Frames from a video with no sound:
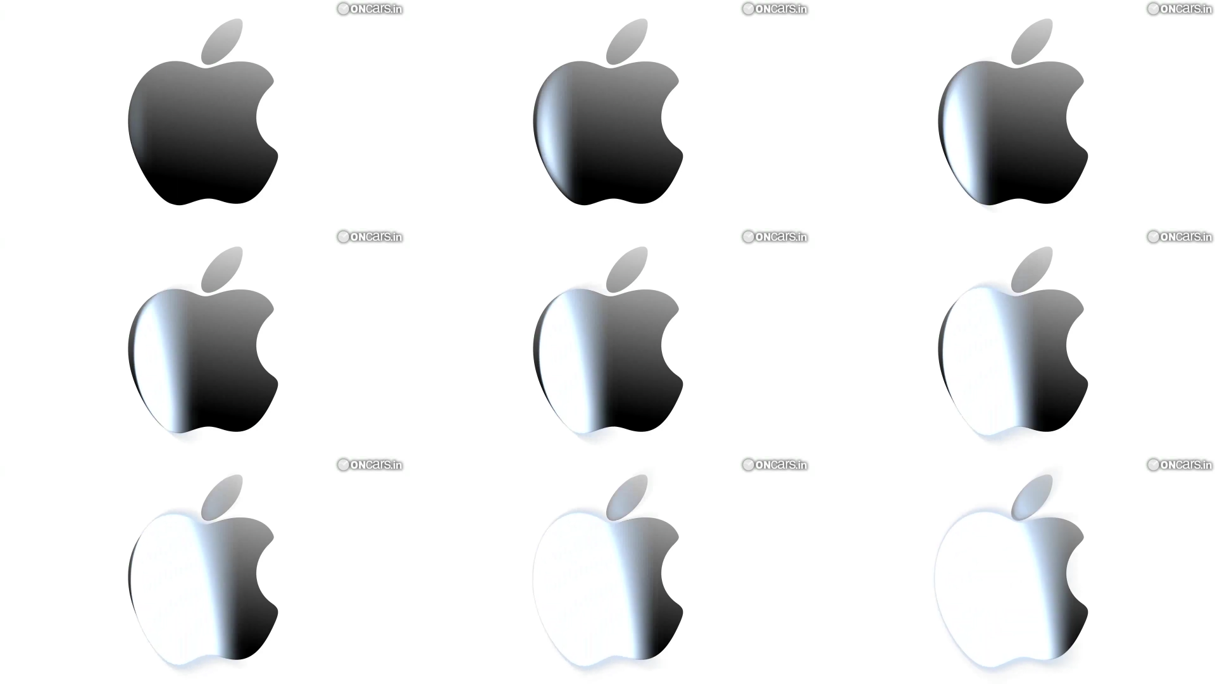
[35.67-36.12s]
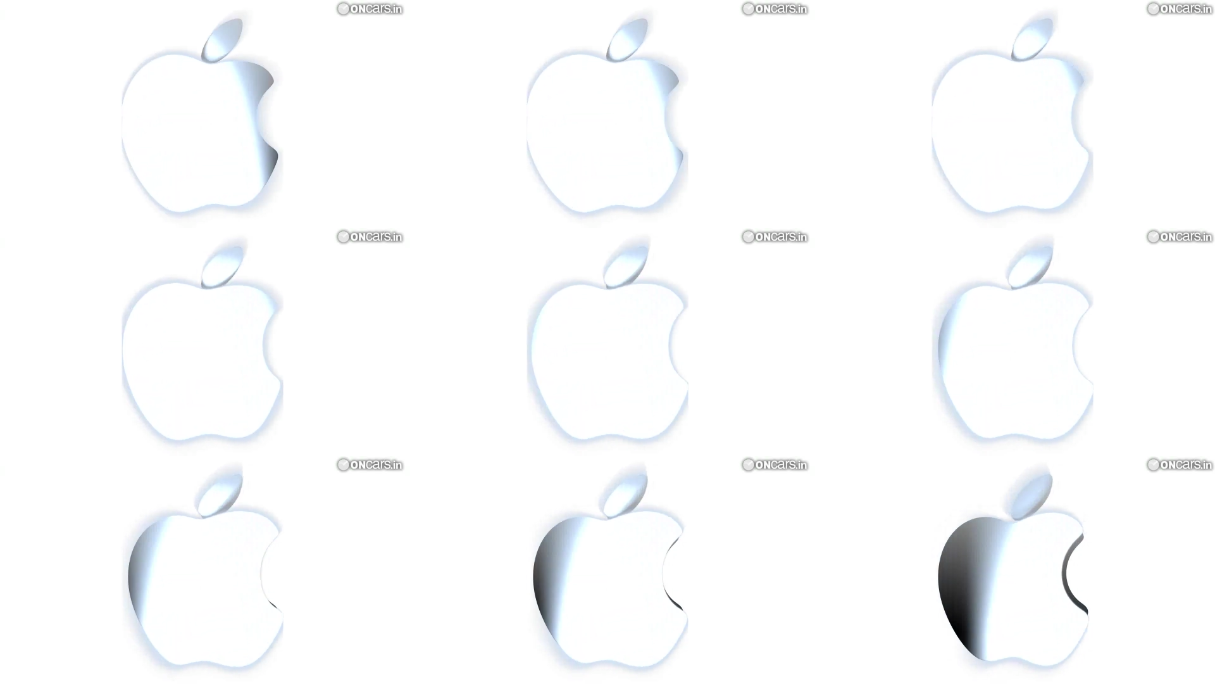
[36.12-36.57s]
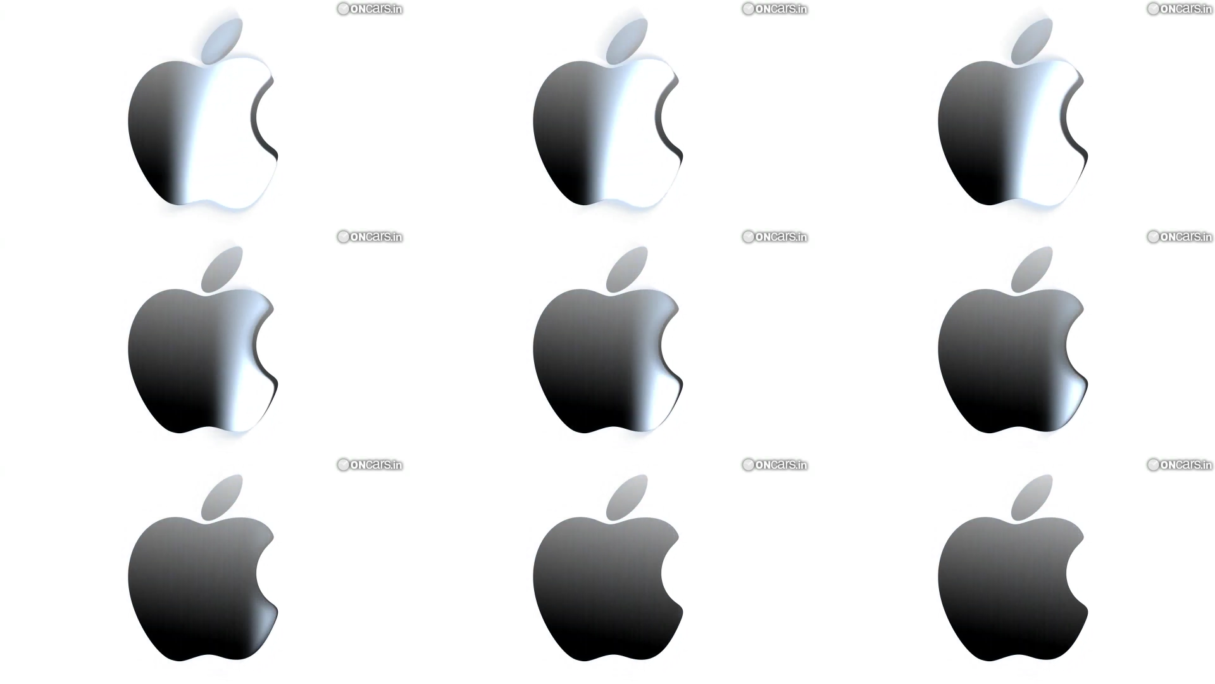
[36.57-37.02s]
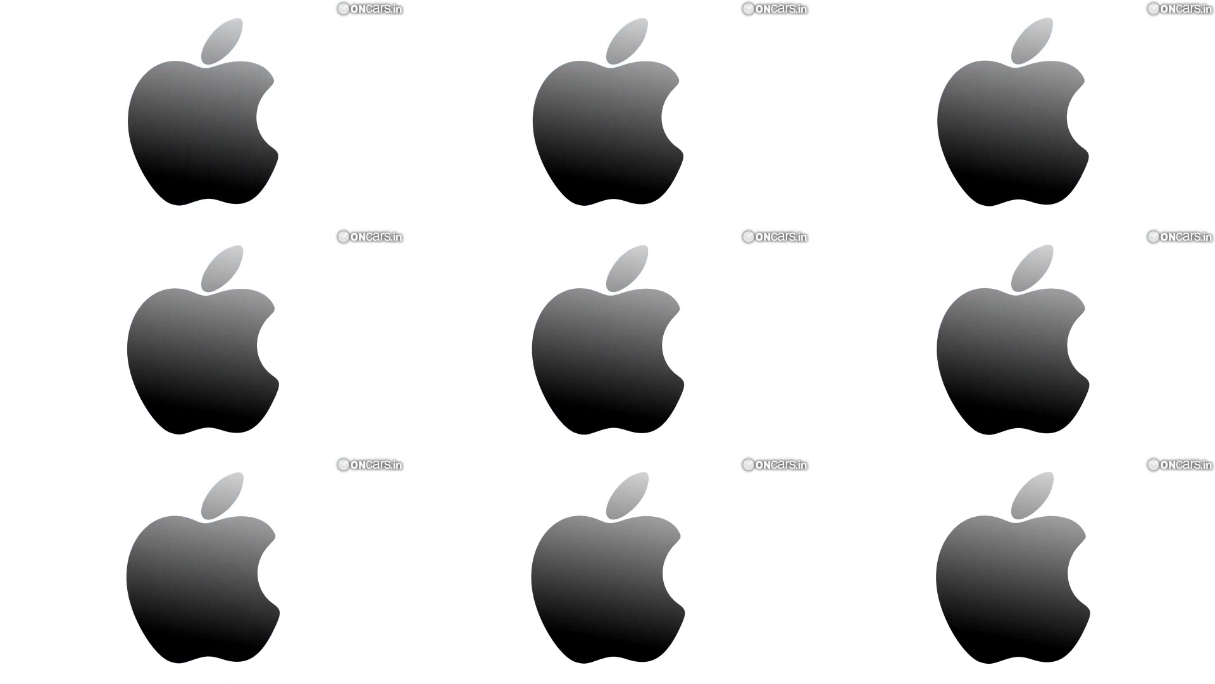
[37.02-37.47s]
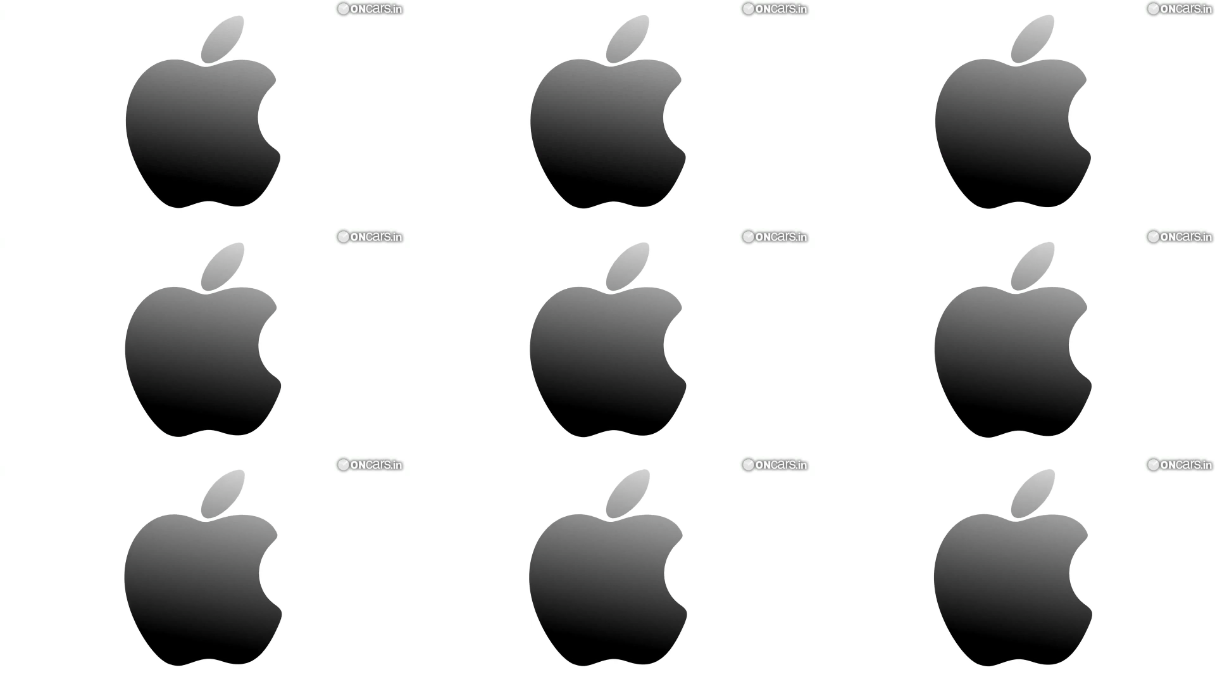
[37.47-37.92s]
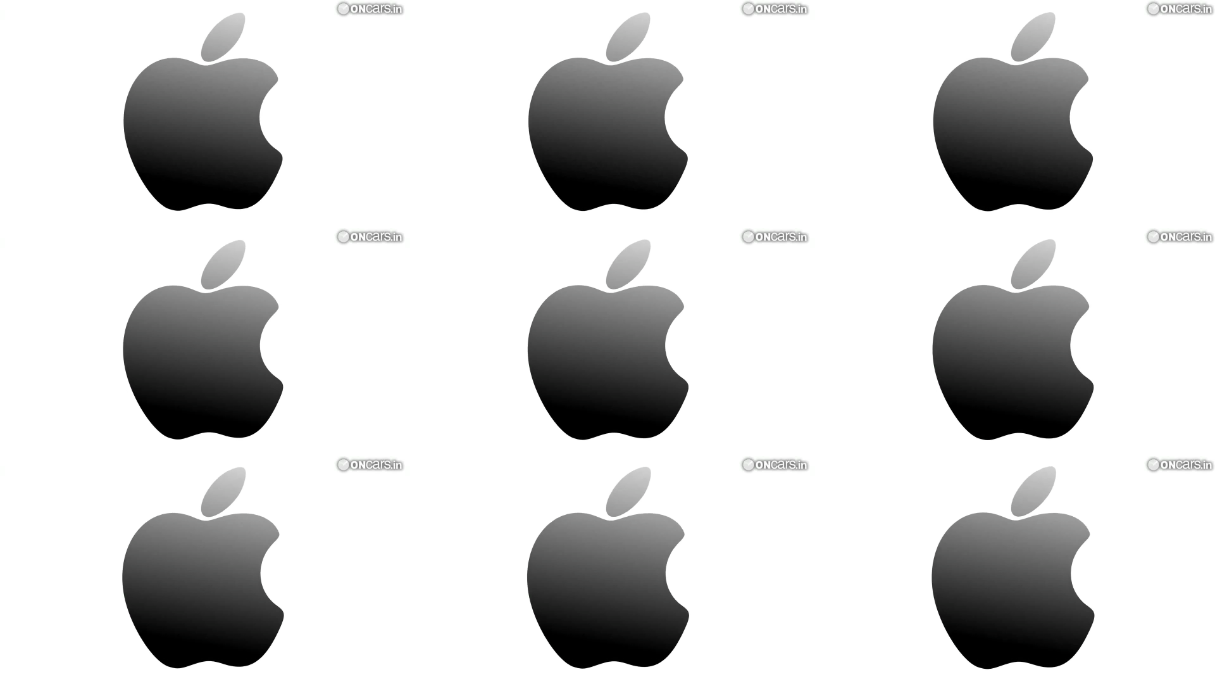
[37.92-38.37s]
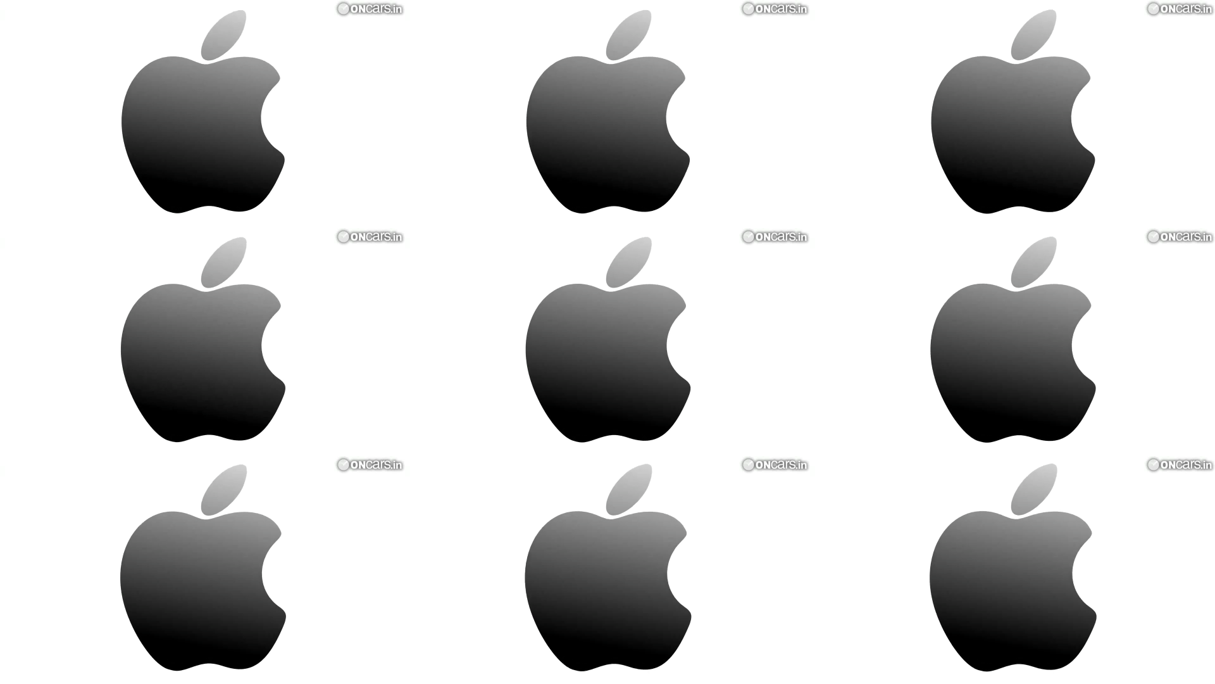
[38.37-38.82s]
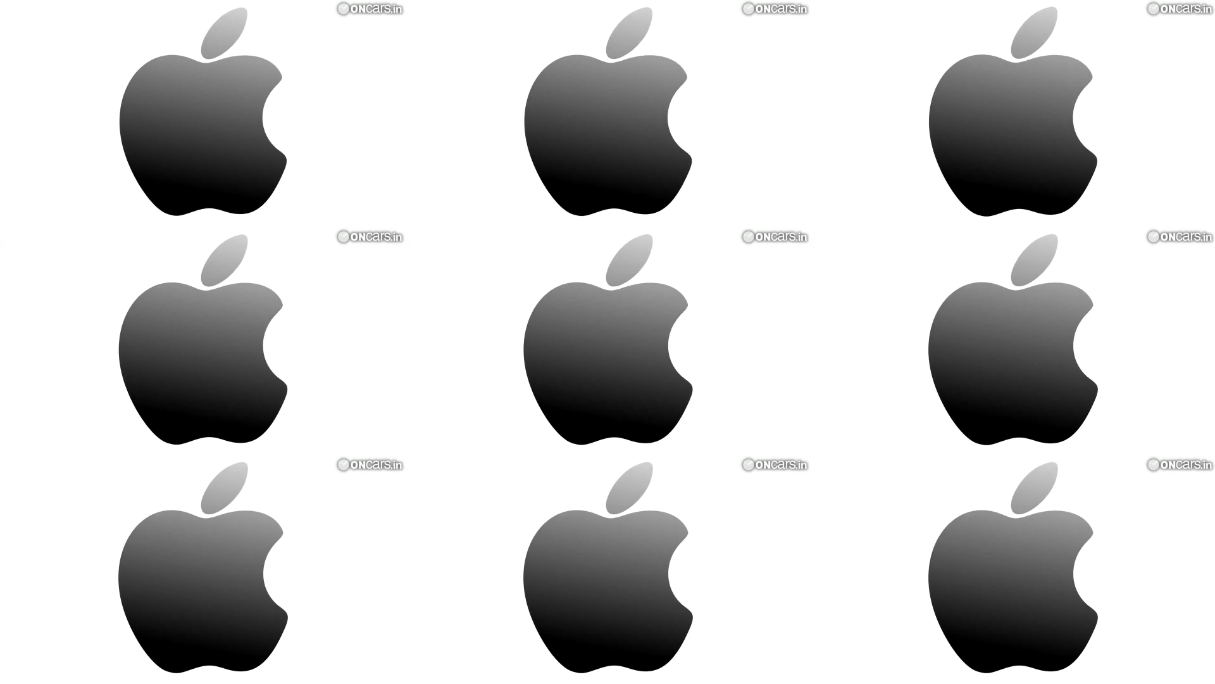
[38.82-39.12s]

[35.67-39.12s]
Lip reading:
No face is visible, so there are no lips to read.